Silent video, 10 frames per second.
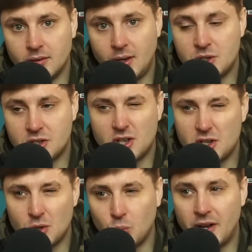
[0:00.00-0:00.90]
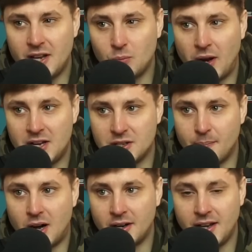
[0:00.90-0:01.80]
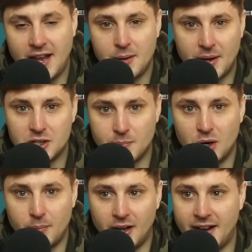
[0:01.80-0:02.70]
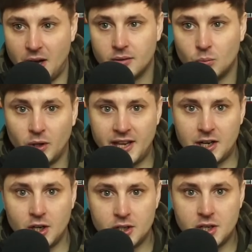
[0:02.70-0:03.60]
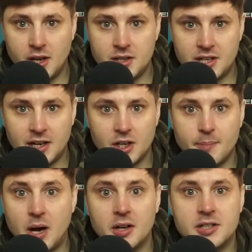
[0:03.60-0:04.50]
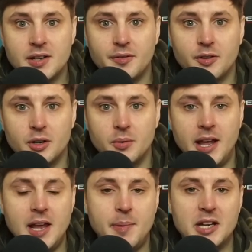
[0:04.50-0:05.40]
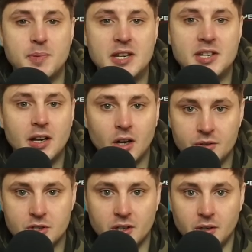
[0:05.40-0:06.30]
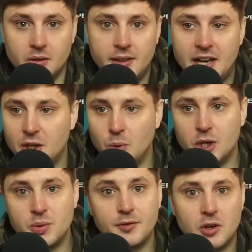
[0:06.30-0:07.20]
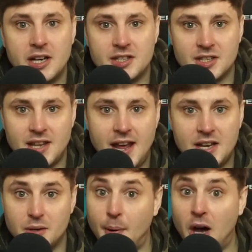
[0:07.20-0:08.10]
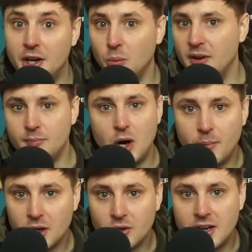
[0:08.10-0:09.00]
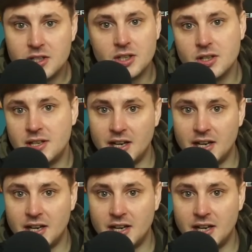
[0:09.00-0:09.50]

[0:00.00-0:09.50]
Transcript: It was just such a weird way to market Apex Mobile. Now, what they could have done is they could have marketed it through Apex PC and console. They could have worked with creators there to partner with mobile creators.